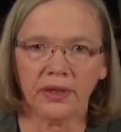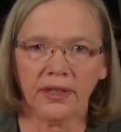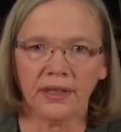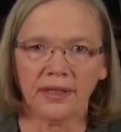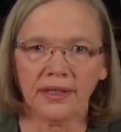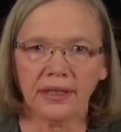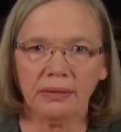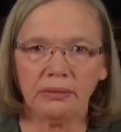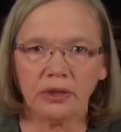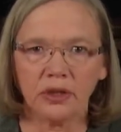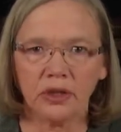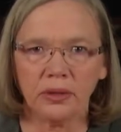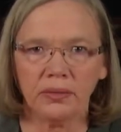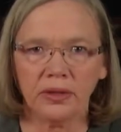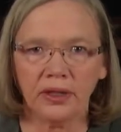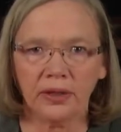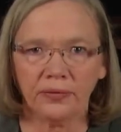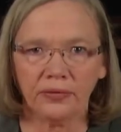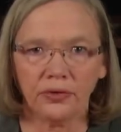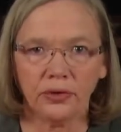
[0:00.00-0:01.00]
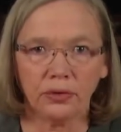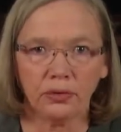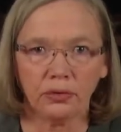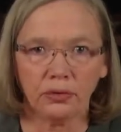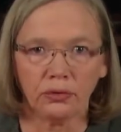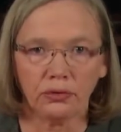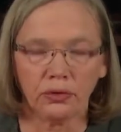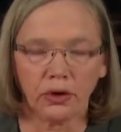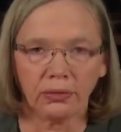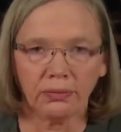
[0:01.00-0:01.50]
There seems to be a few
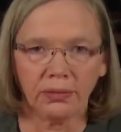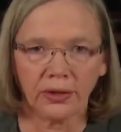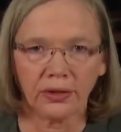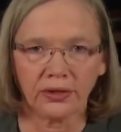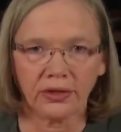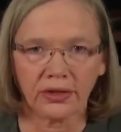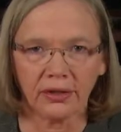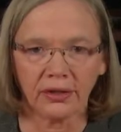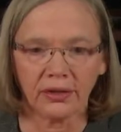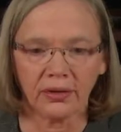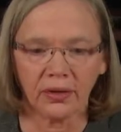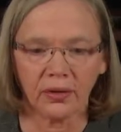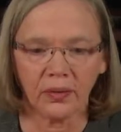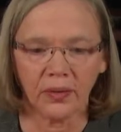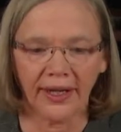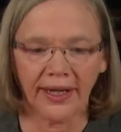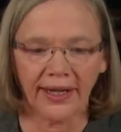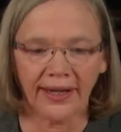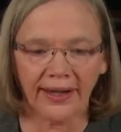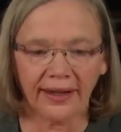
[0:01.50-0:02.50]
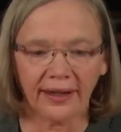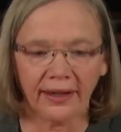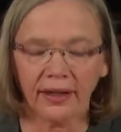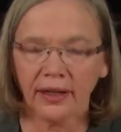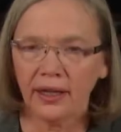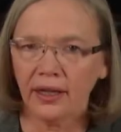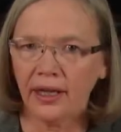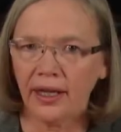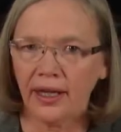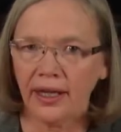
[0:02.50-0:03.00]
roadblocks along the way here.
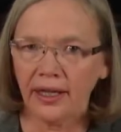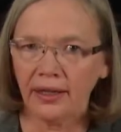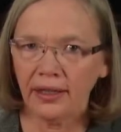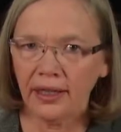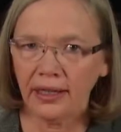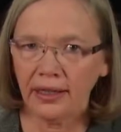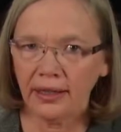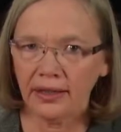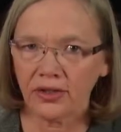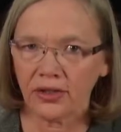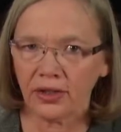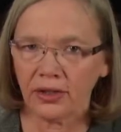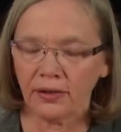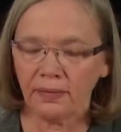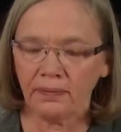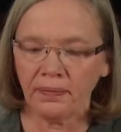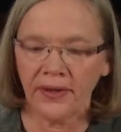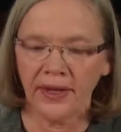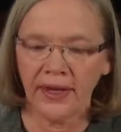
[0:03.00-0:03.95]
And he did so.